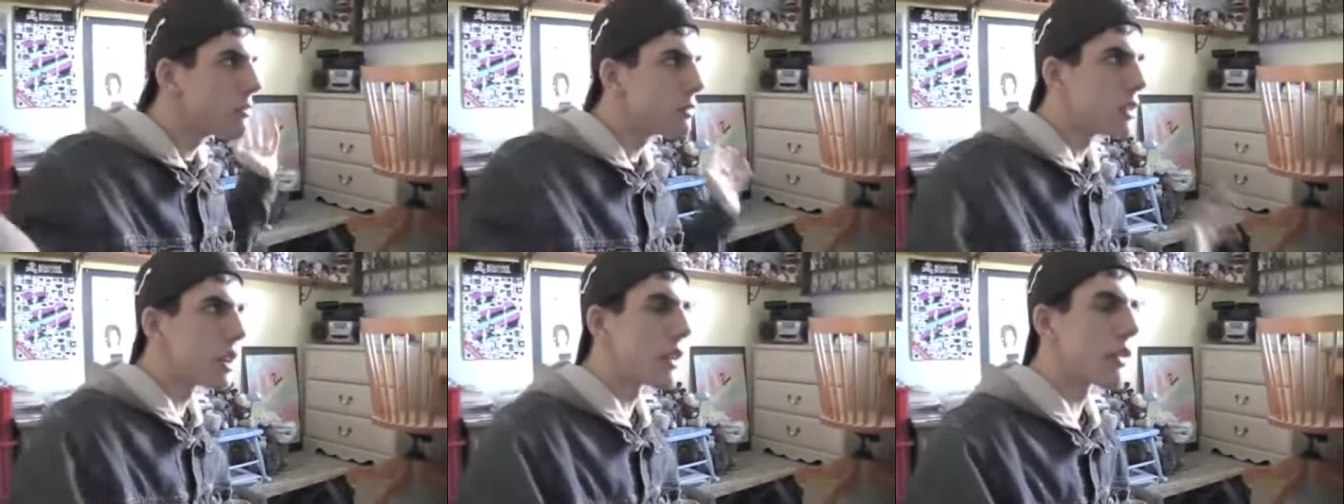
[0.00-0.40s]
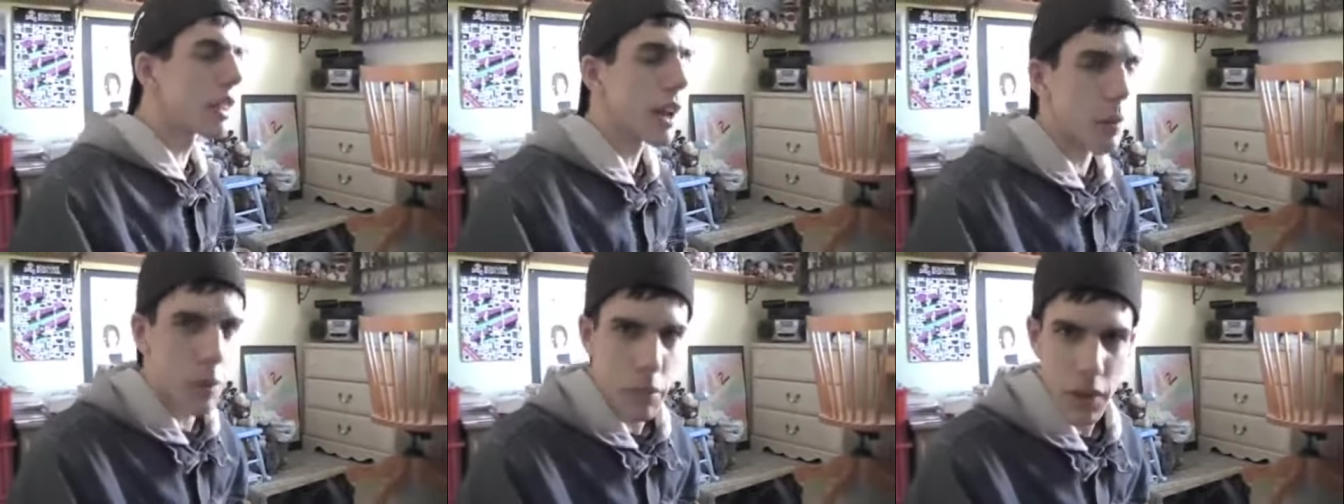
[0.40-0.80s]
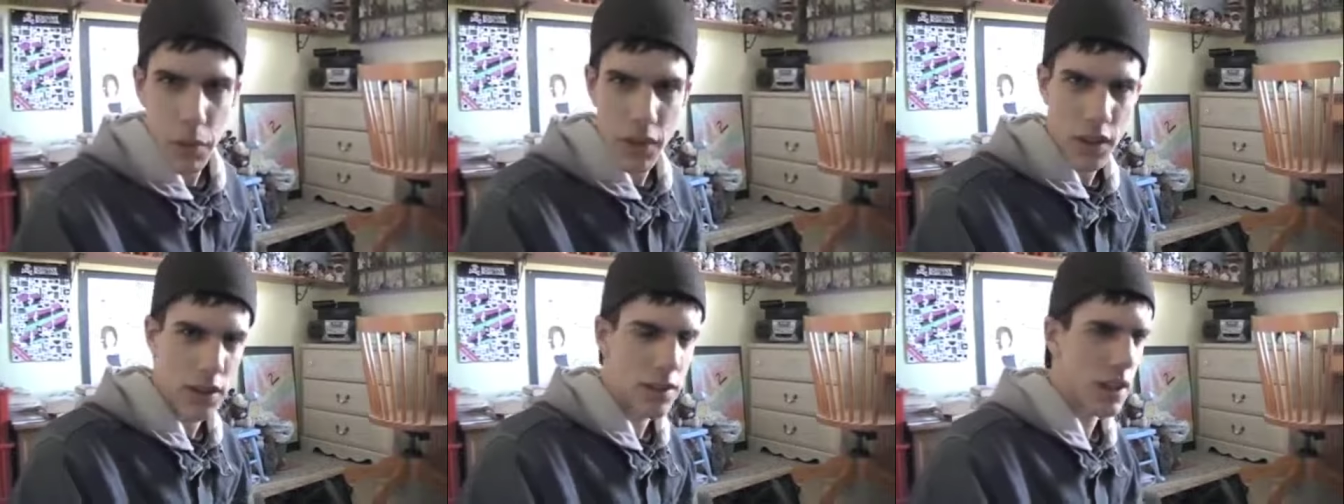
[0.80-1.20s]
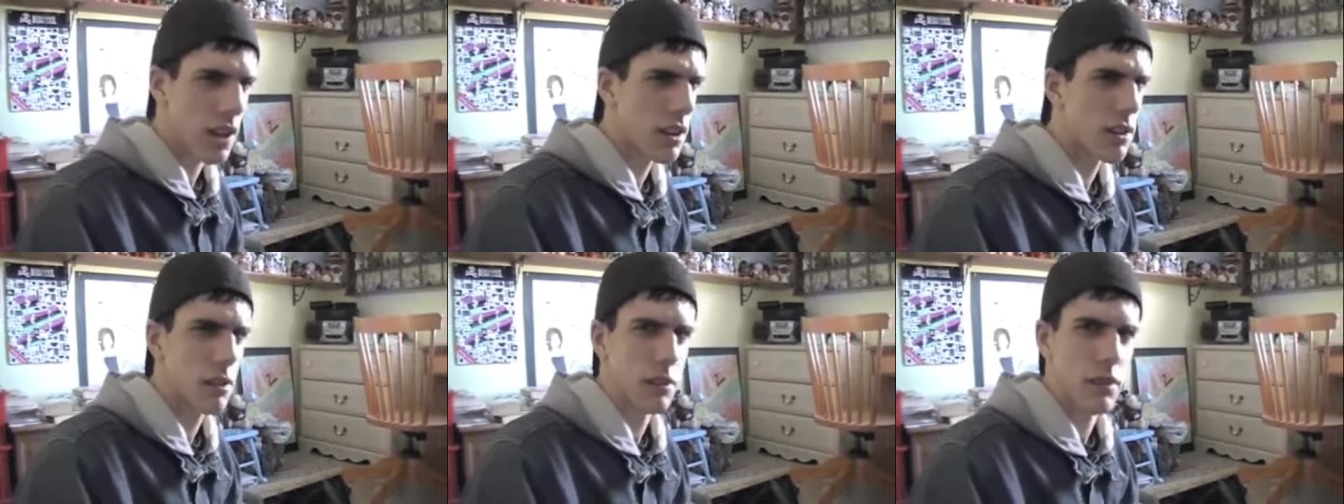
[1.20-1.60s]
Whenever that will be, because I
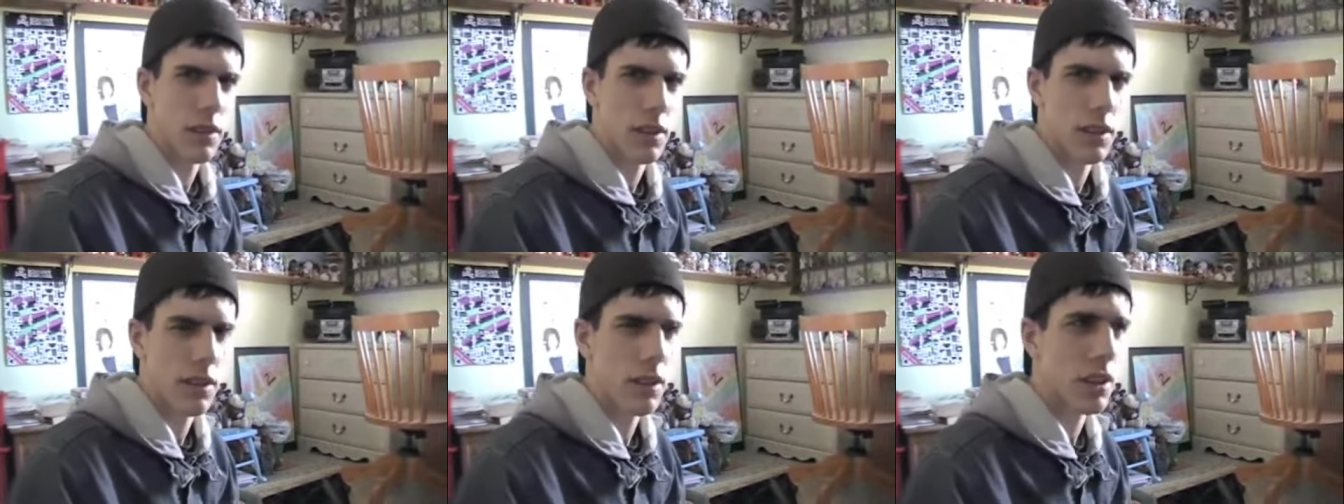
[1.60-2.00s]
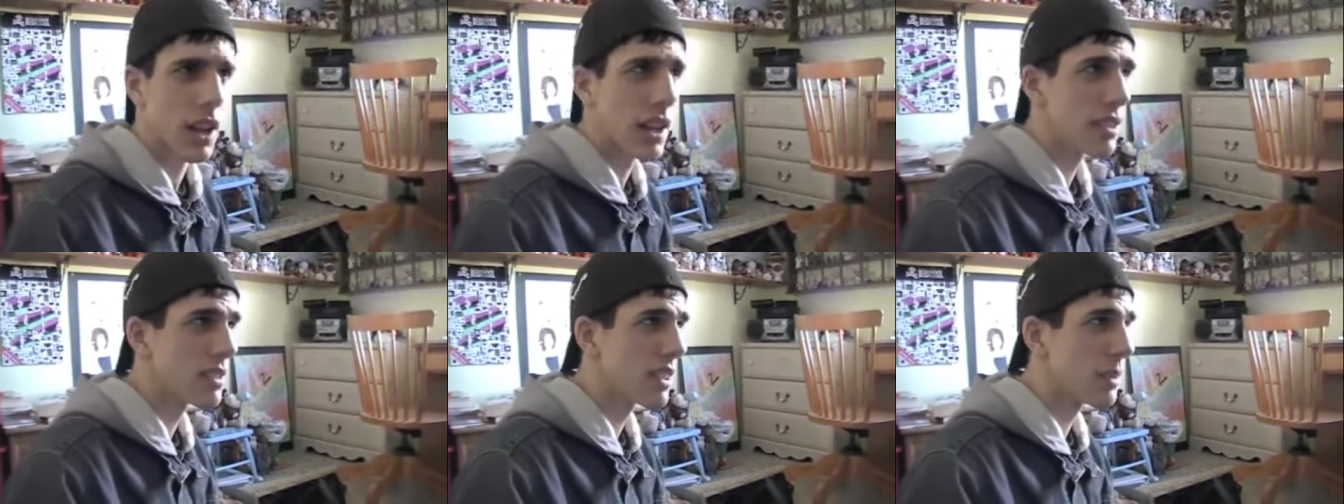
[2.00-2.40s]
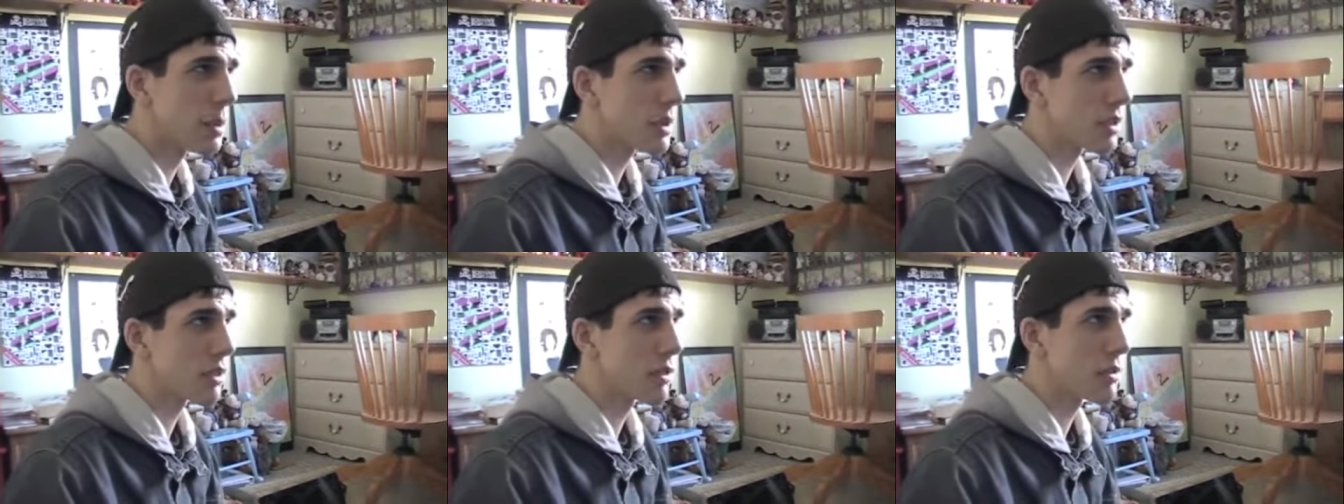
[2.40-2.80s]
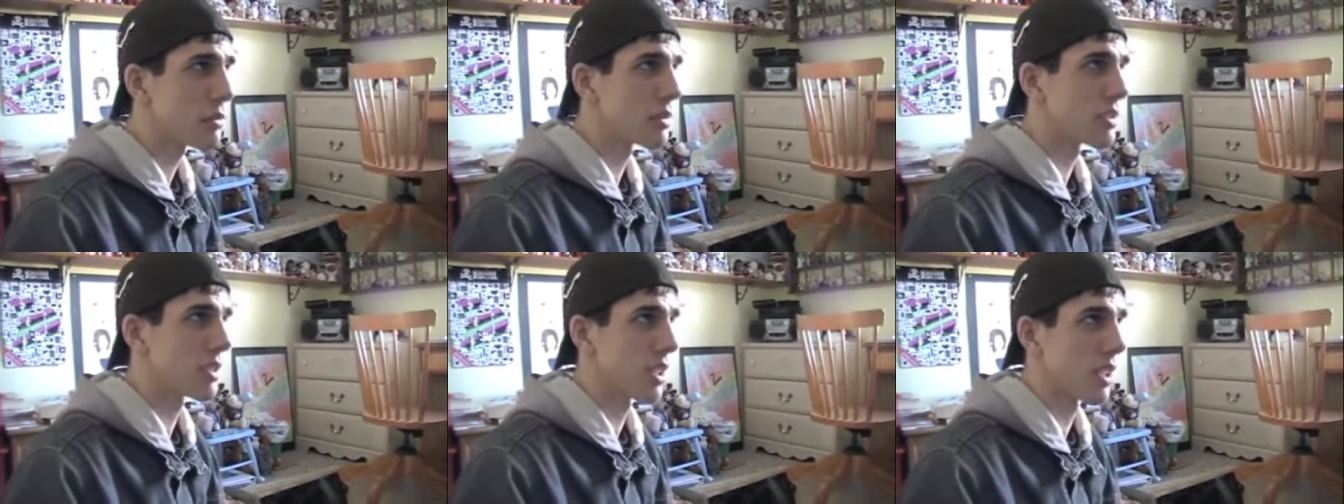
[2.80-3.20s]
don't know. The last episode
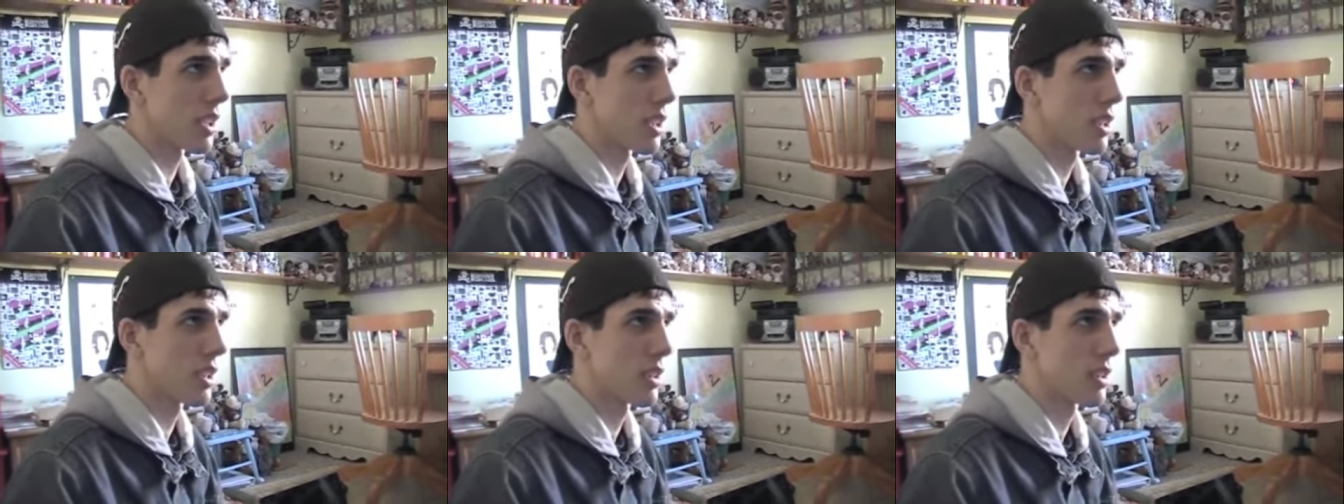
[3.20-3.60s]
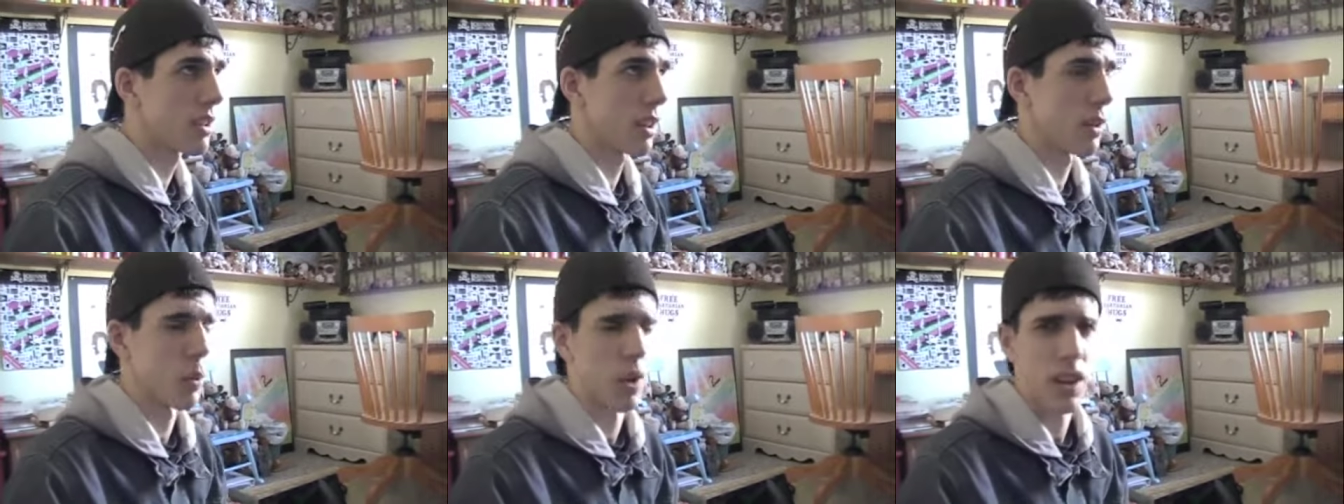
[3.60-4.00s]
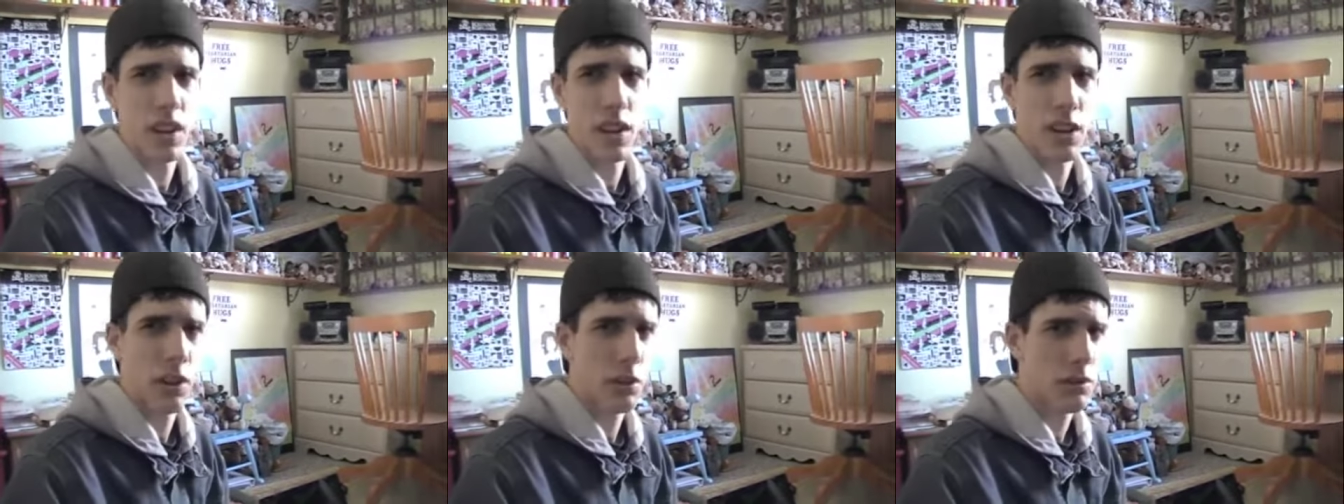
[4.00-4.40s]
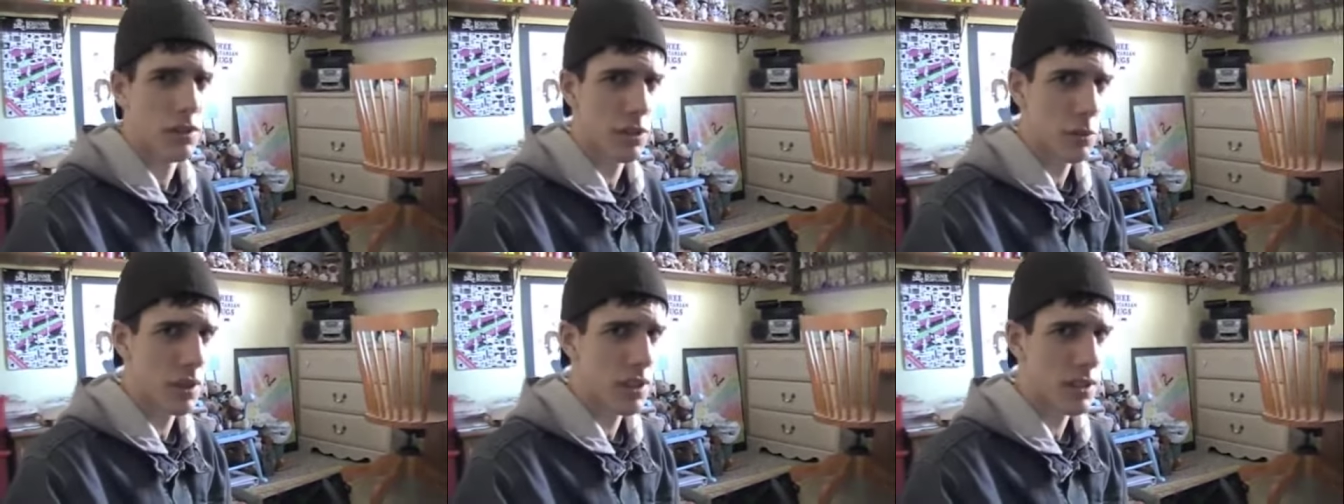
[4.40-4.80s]
was like a week ago,
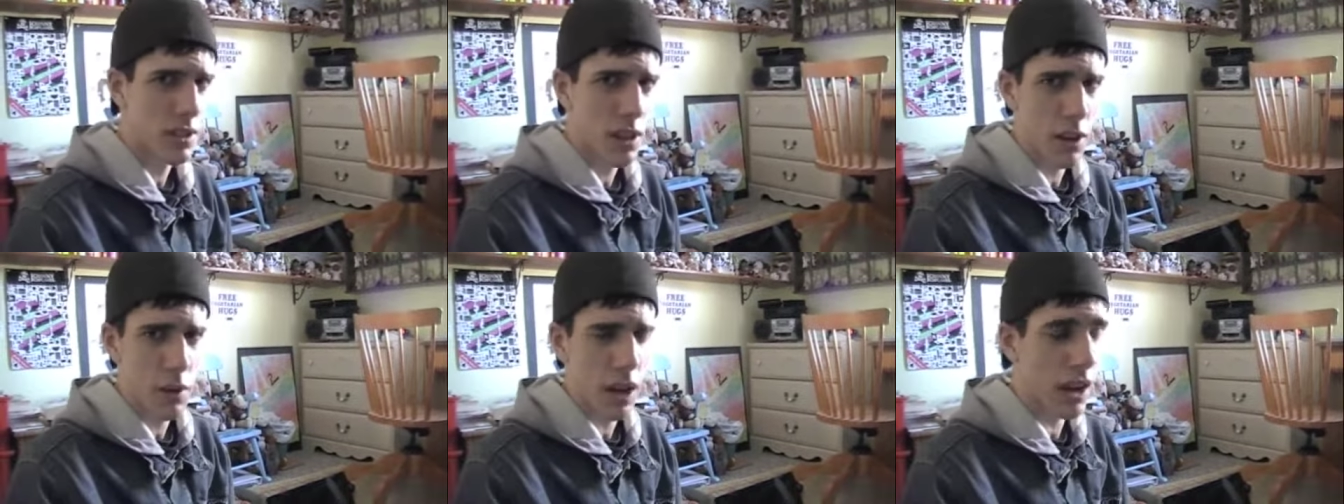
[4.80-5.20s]
2 weeks ago.